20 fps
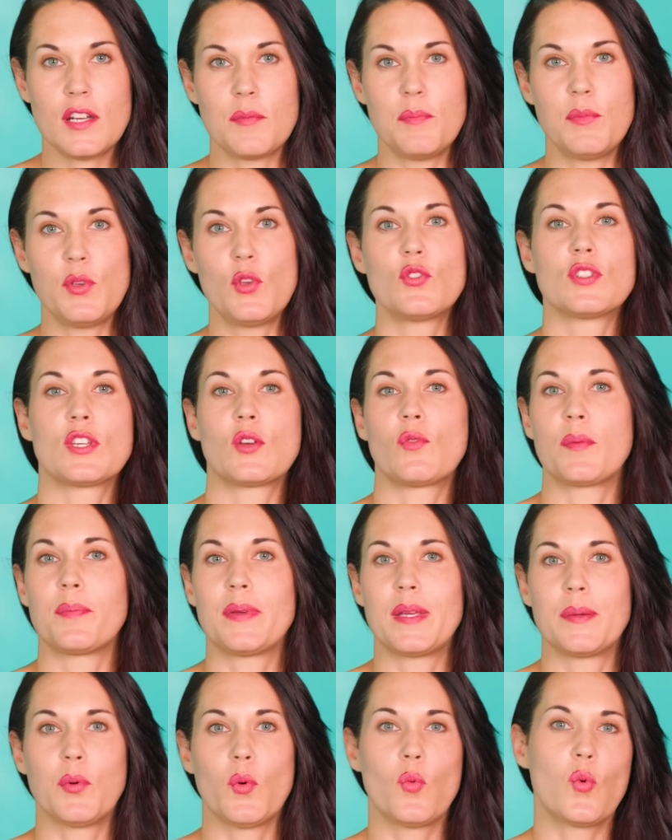it amusing when
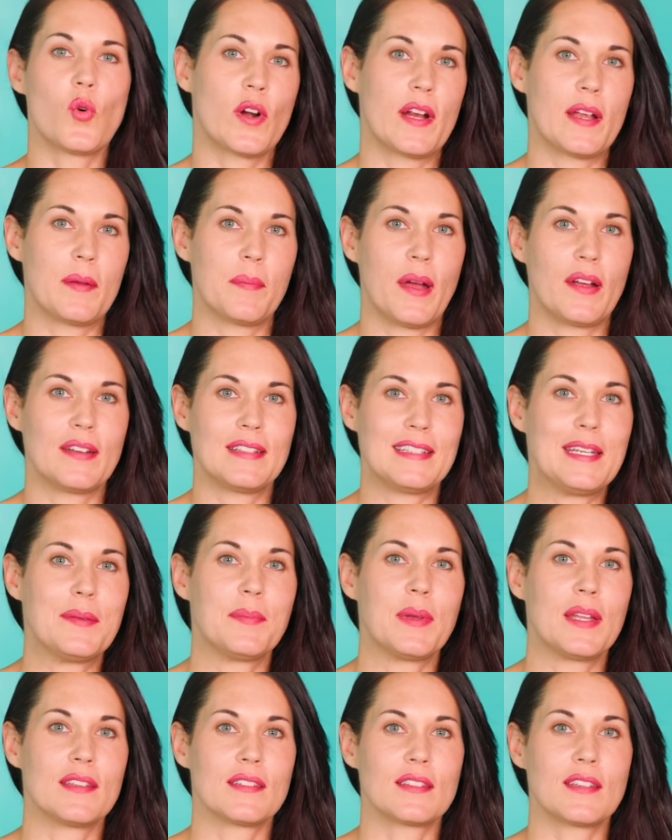people worry about
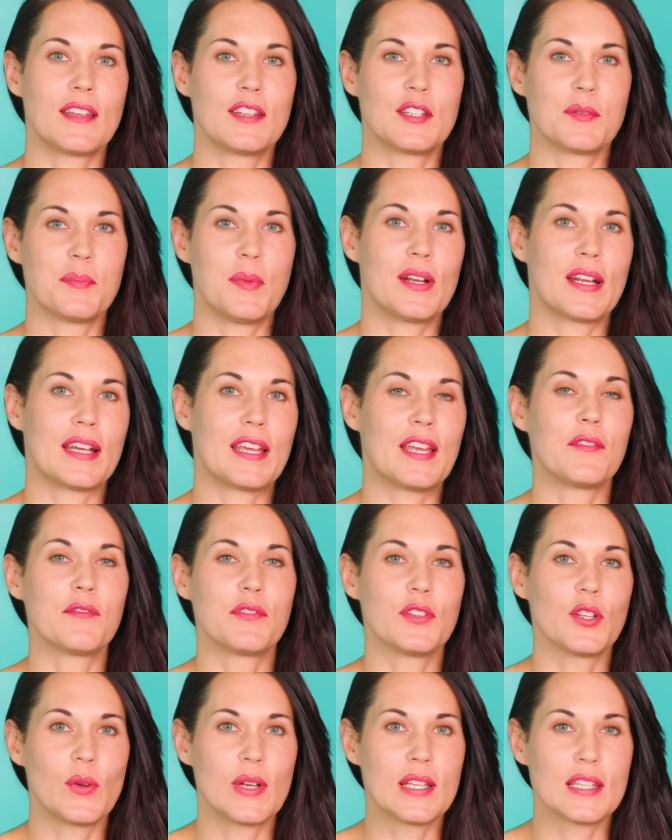demons and demonic
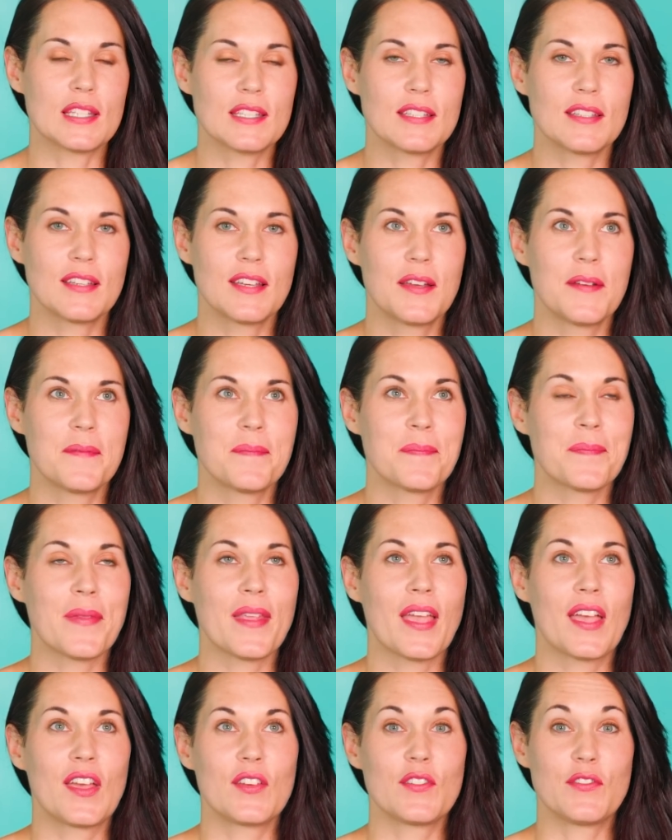influence.
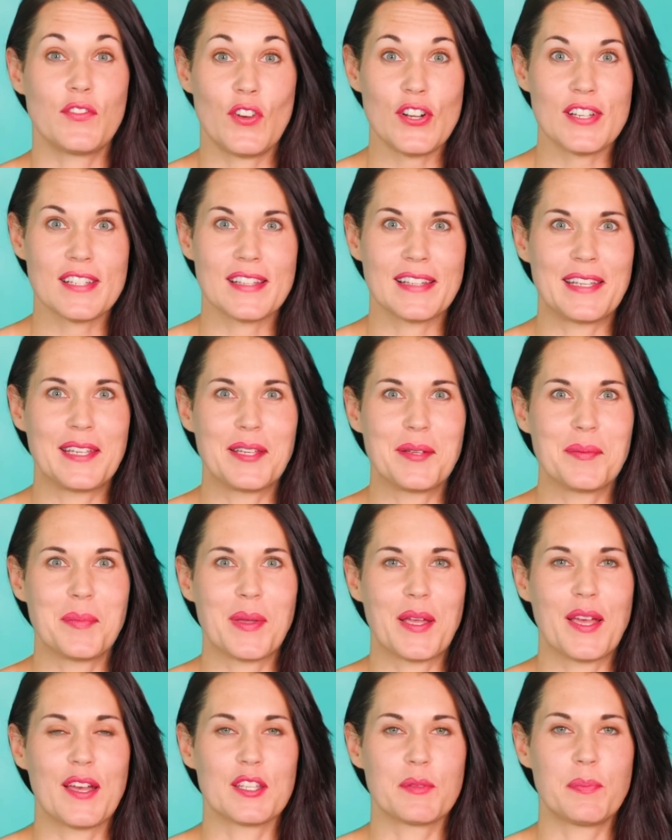Firstly,
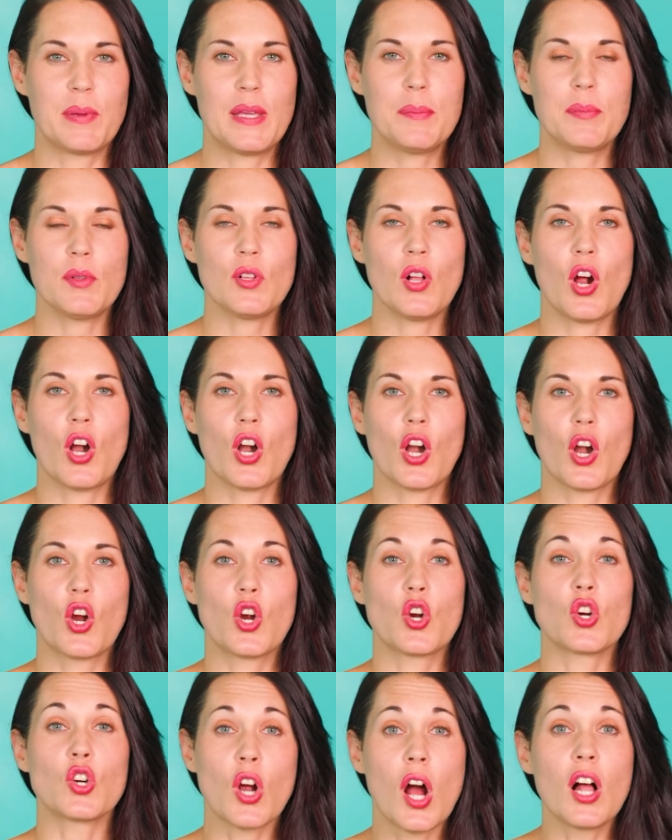because people are
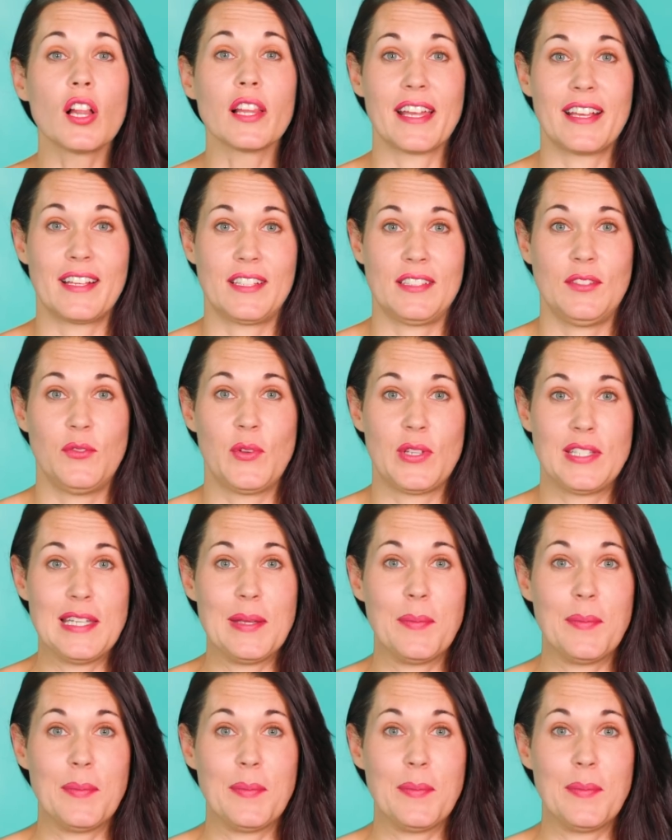crawling with